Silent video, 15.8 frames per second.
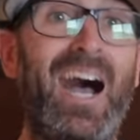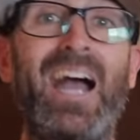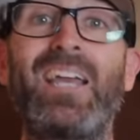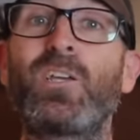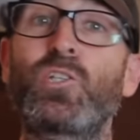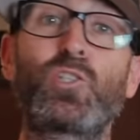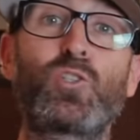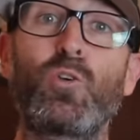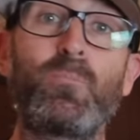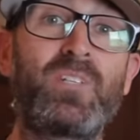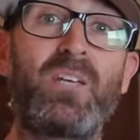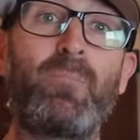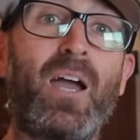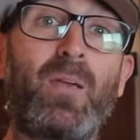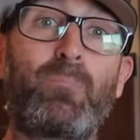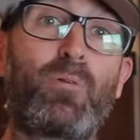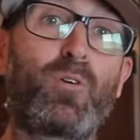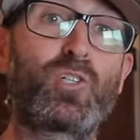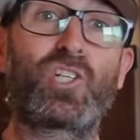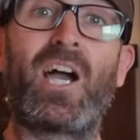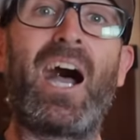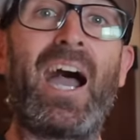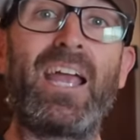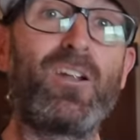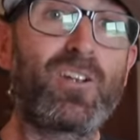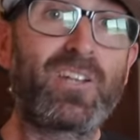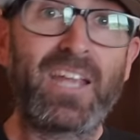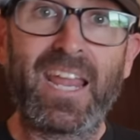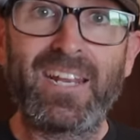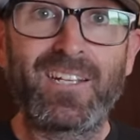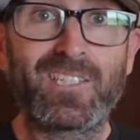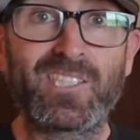I assumed he might push a higher
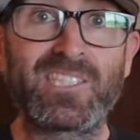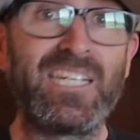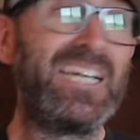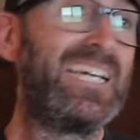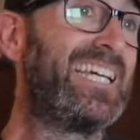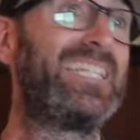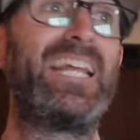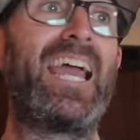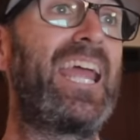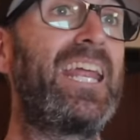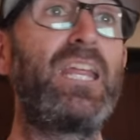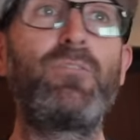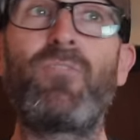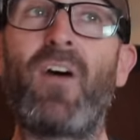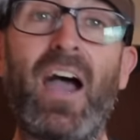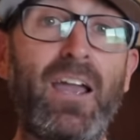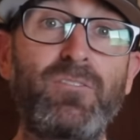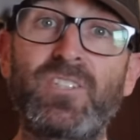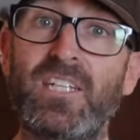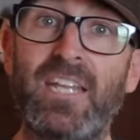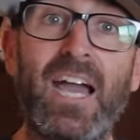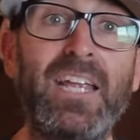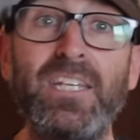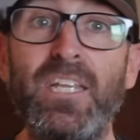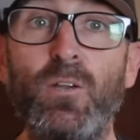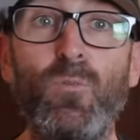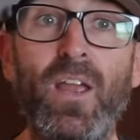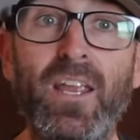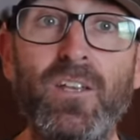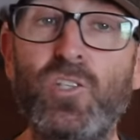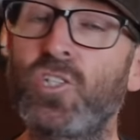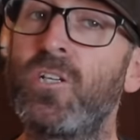cadence in the 85 to 90
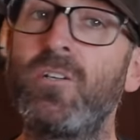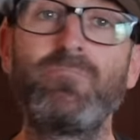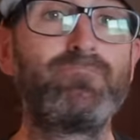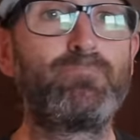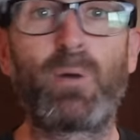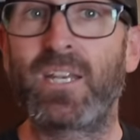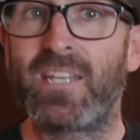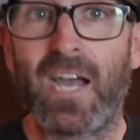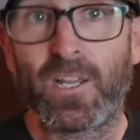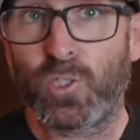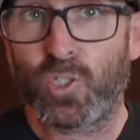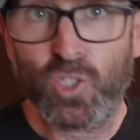range, but not